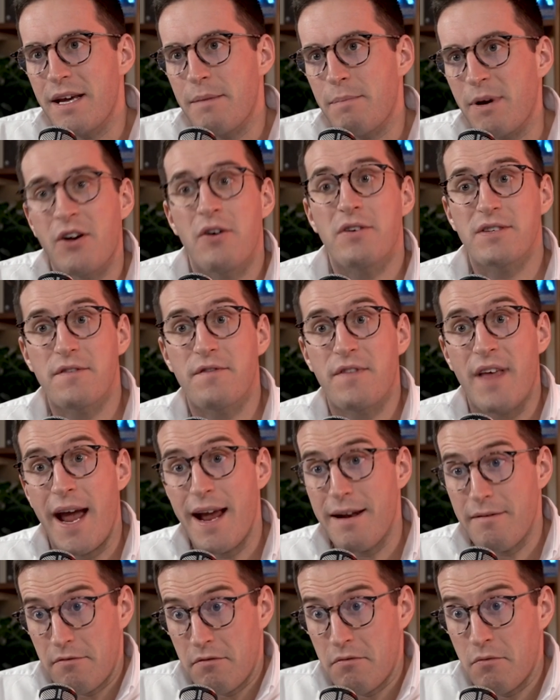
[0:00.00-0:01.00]
Because of
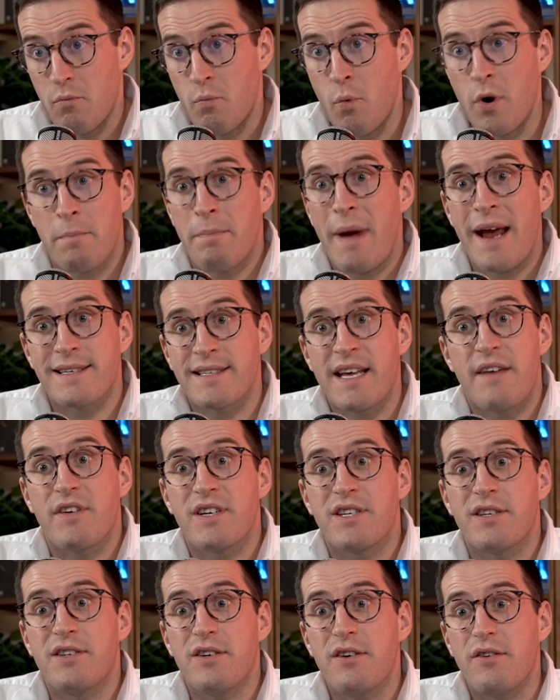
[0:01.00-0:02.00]
that, what are banks having
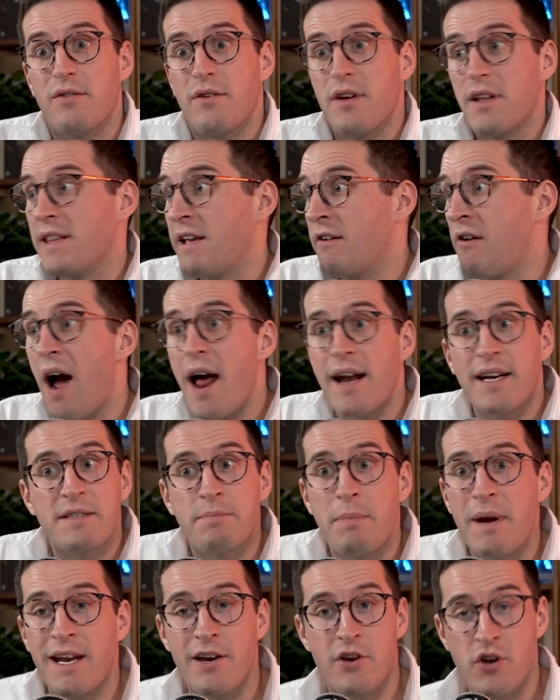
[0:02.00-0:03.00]
to do? There aren't
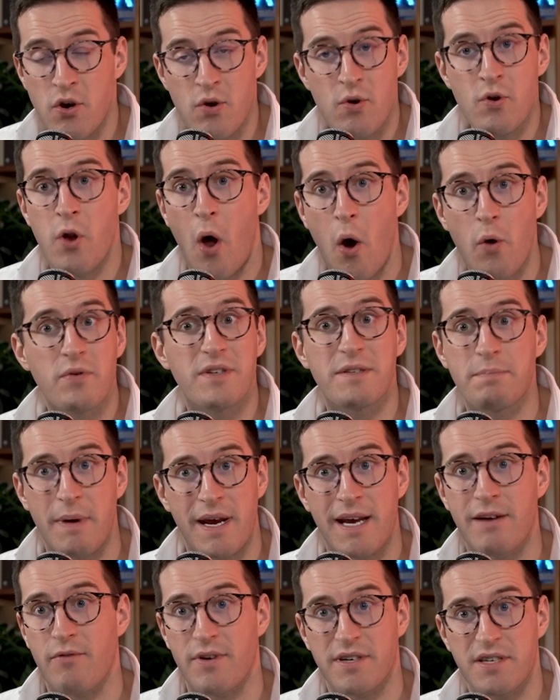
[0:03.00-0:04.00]
as many new loans
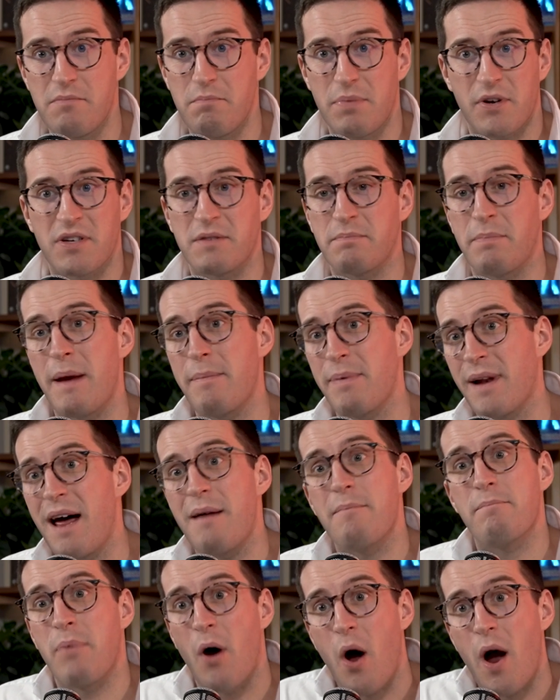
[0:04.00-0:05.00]
being written because people
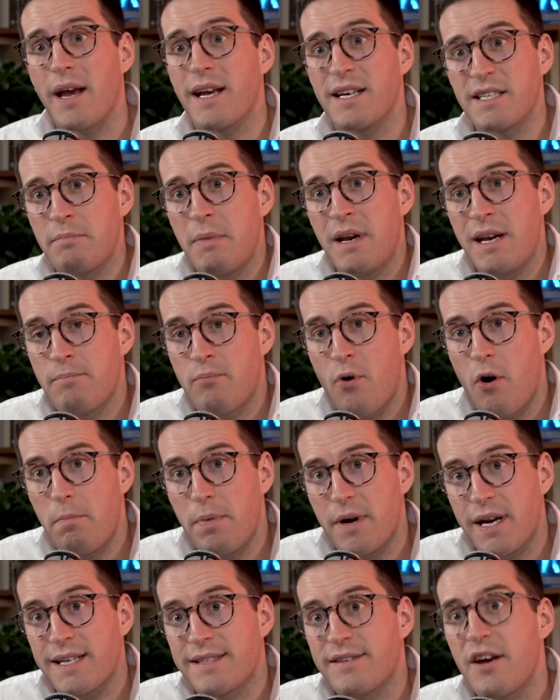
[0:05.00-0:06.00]
aren't buying as many
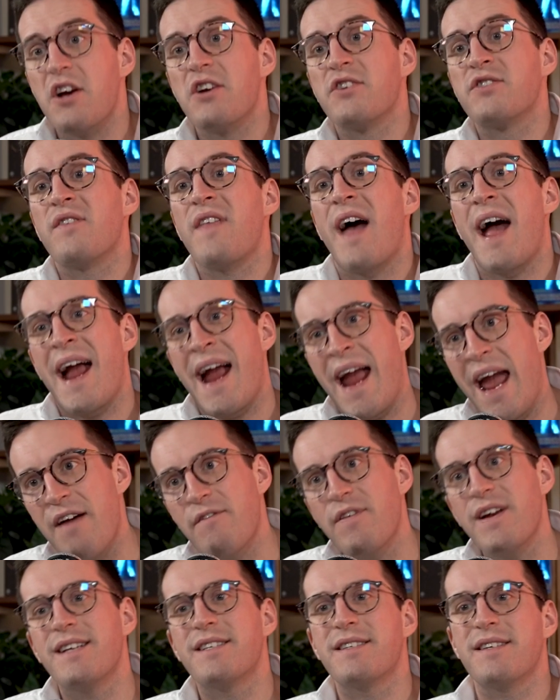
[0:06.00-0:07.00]
properties. So they're
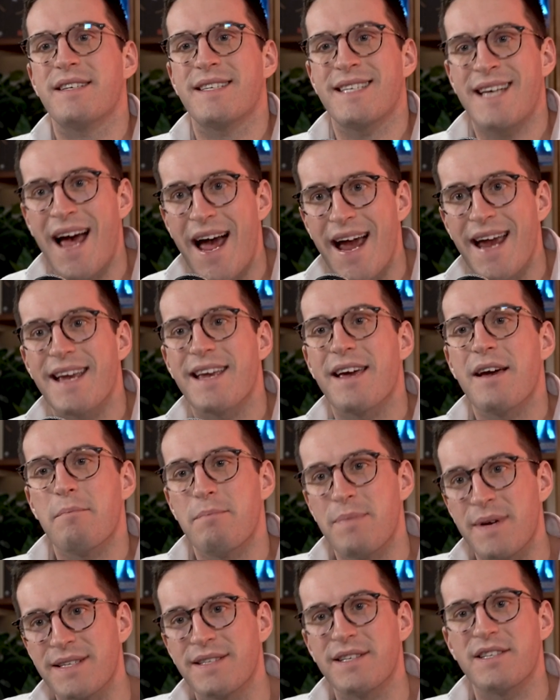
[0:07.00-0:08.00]
having to take
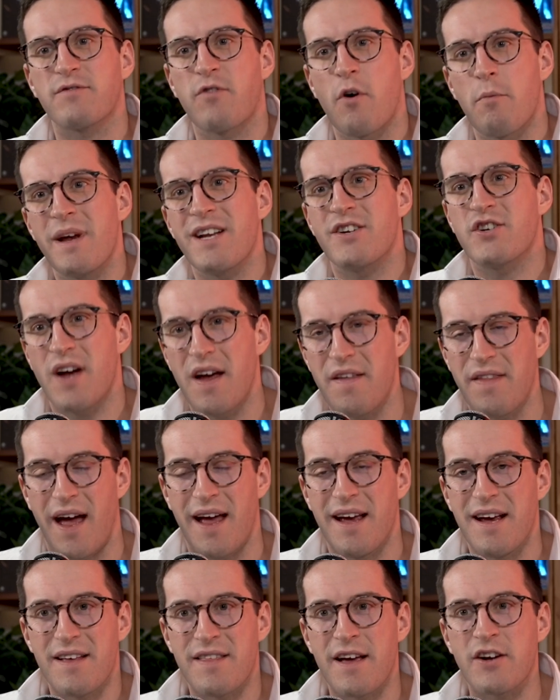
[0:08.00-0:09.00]
business from each other.
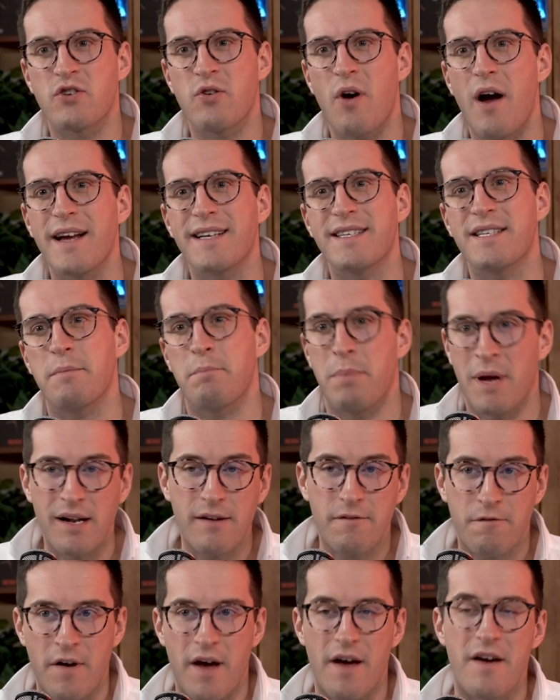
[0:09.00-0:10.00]
They're trying to
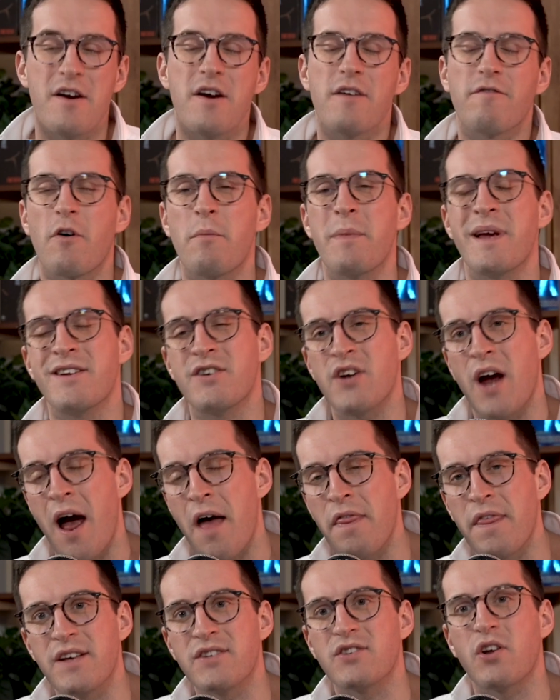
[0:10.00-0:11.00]
pilfer from each
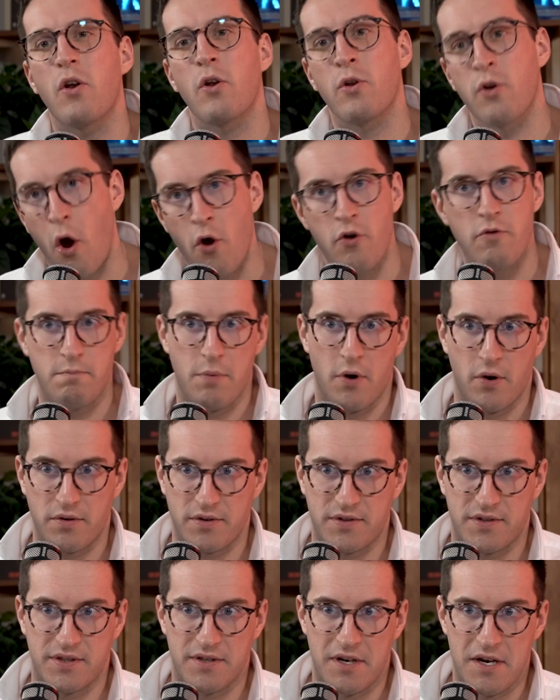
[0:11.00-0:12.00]
other's loan
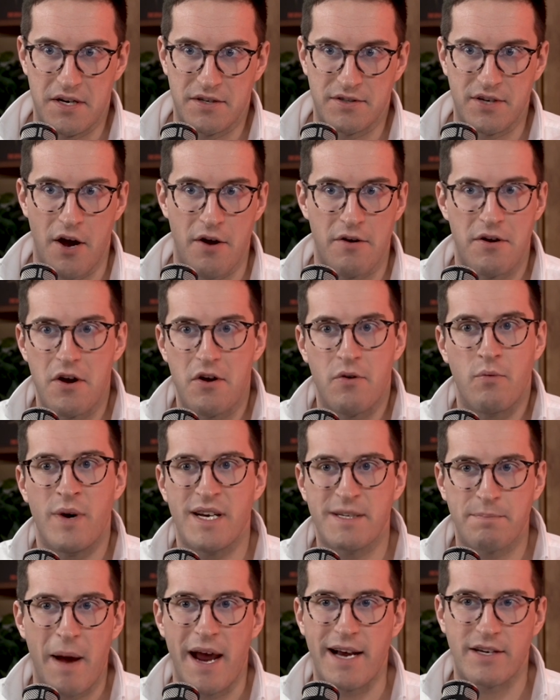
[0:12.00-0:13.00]
books. So
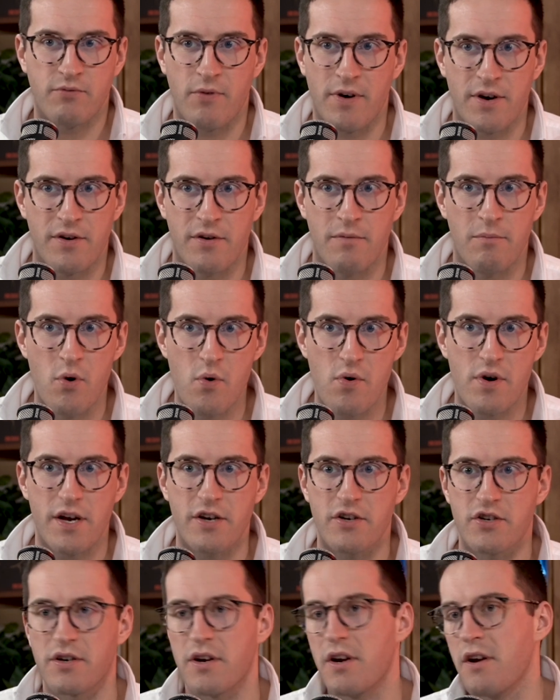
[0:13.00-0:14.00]
Westpac's written a
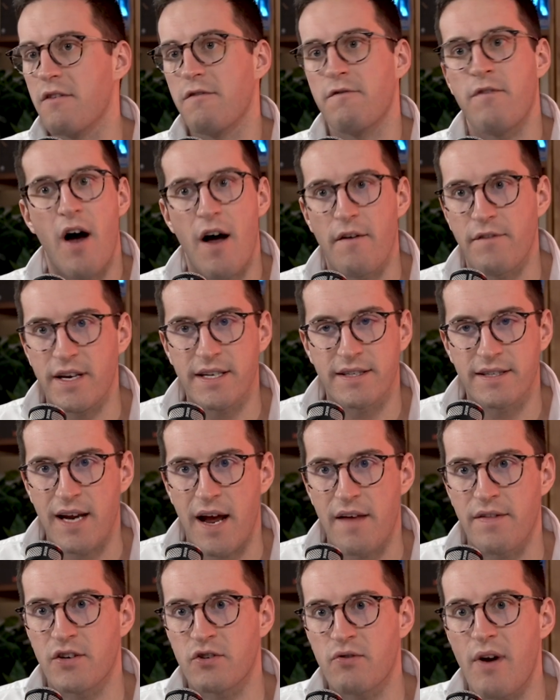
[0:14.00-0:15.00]
mortgage, 5 years
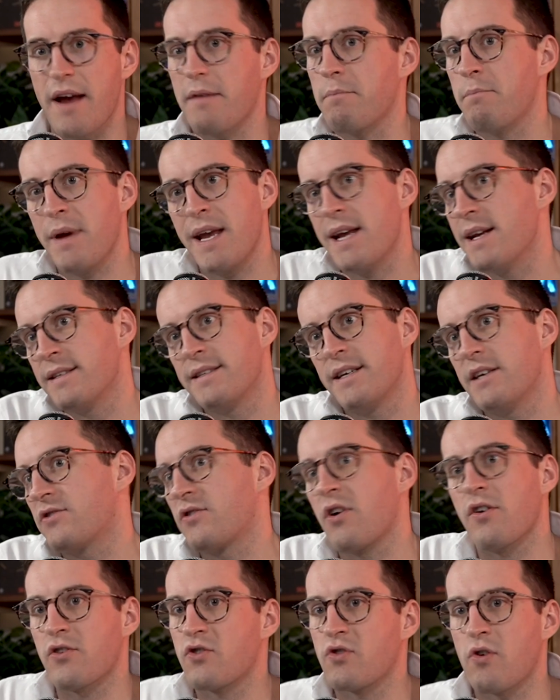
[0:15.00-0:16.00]
down the track, BNZ's
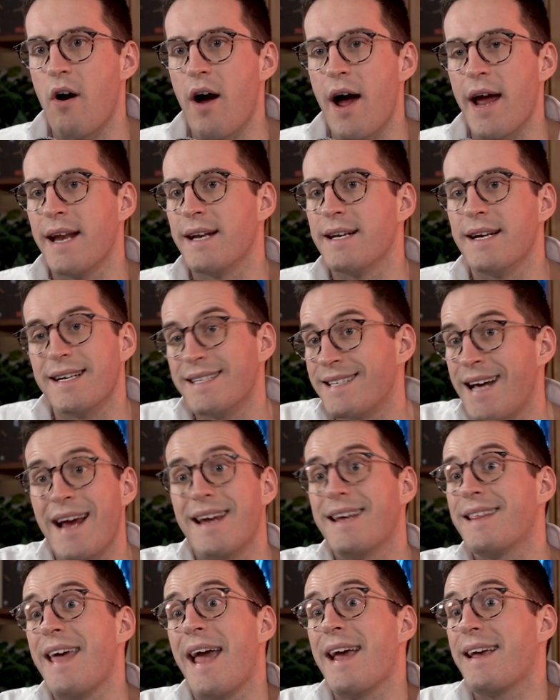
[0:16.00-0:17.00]
got to try and
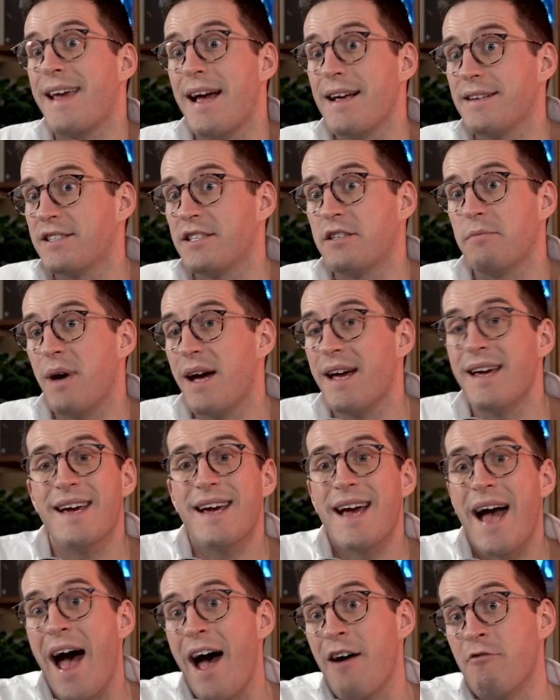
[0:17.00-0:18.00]
take that customer,
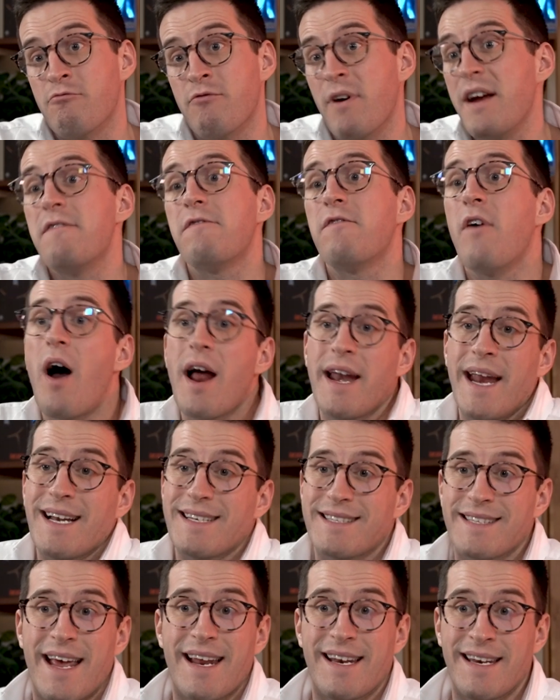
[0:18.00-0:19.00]

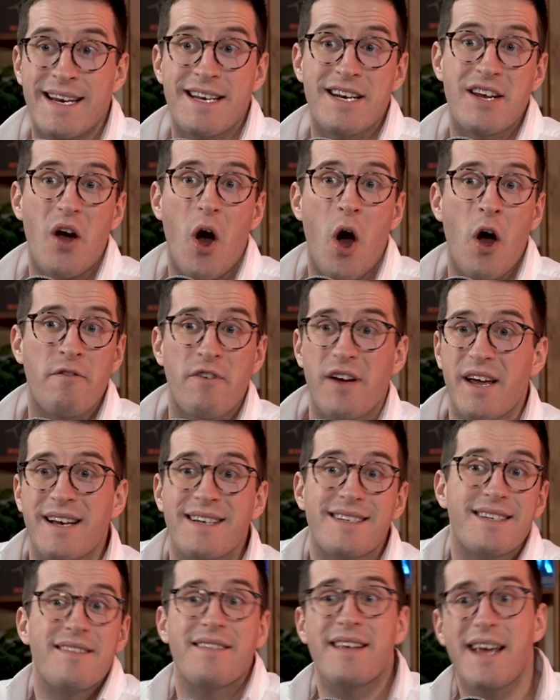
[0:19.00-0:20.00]
refinance that lending over
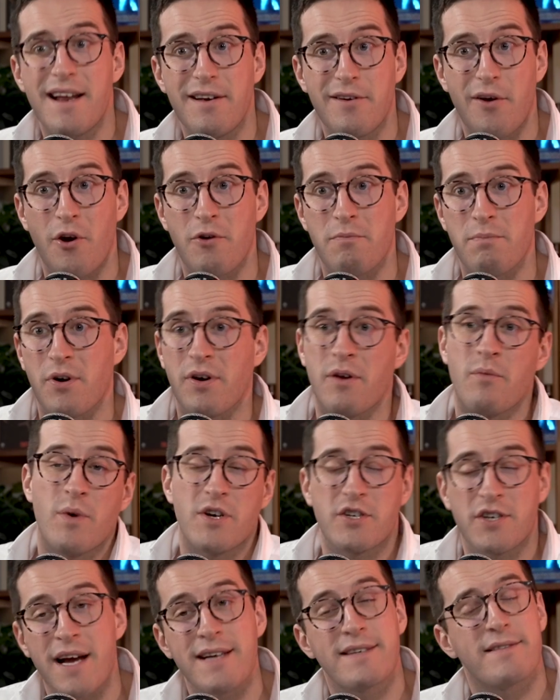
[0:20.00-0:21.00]
into their loan book, in
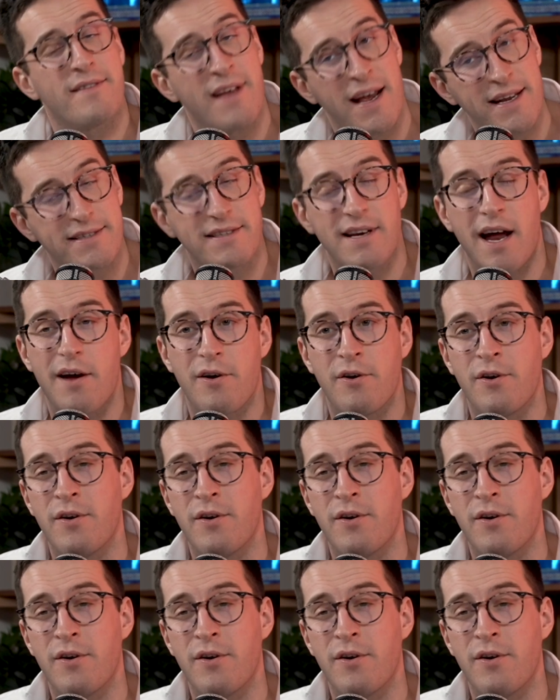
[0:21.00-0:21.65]
which case they start